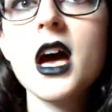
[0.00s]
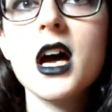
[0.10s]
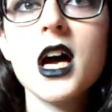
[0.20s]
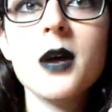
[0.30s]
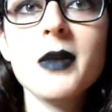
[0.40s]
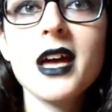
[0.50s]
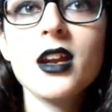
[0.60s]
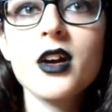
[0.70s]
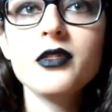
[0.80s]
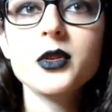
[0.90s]
um,
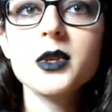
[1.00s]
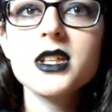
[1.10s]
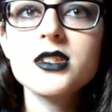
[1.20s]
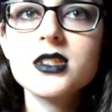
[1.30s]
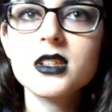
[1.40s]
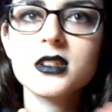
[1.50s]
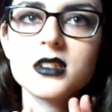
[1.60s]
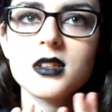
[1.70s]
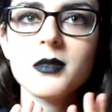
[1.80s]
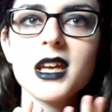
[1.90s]
and afterwards
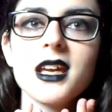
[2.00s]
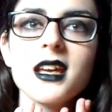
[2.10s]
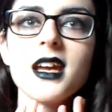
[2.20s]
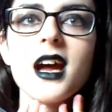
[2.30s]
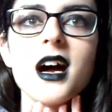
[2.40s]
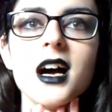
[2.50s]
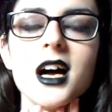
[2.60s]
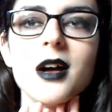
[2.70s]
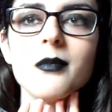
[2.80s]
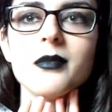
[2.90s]
to me
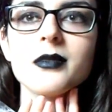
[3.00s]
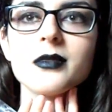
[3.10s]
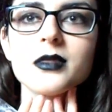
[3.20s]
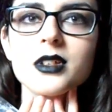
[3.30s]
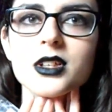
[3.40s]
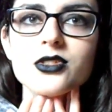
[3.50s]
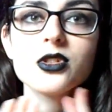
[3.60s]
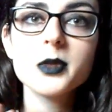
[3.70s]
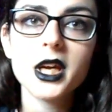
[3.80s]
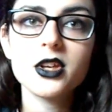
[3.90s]
because um,
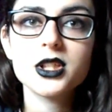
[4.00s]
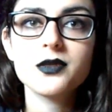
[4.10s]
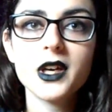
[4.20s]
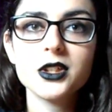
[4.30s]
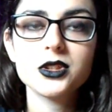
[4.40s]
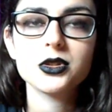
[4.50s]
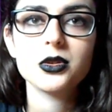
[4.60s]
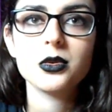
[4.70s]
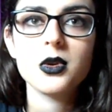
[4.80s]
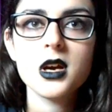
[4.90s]
normally I use
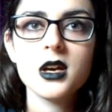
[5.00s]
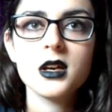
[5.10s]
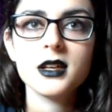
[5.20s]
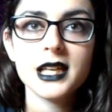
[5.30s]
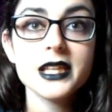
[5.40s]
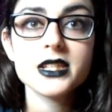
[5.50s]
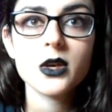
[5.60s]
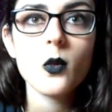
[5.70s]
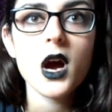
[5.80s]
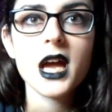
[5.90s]
facial
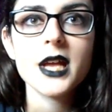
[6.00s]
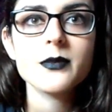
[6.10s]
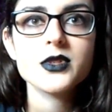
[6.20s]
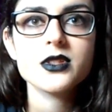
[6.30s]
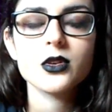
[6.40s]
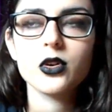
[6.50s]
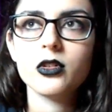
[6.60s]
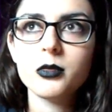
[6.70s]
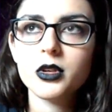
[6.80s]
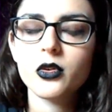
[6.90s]
cleansing wipes
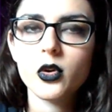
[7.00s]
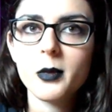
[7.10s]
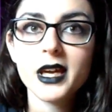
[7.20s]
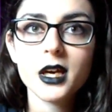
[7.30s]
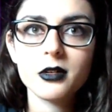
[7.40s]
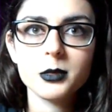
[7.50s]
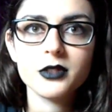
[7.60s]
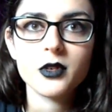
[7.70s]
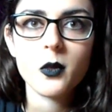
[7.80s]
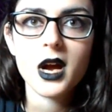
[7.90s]
or or makeup
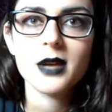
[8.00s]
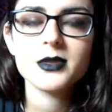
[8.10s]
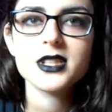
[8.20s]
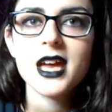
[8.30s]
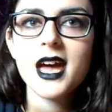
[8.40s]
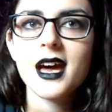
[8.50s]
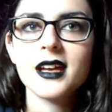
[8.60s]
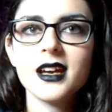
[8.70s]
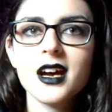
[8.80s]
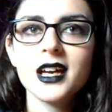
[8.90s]
remover wipes
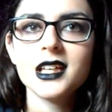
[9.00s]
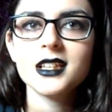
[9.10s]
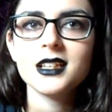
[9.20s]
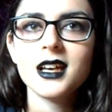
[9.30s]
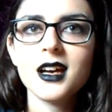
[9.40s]
and I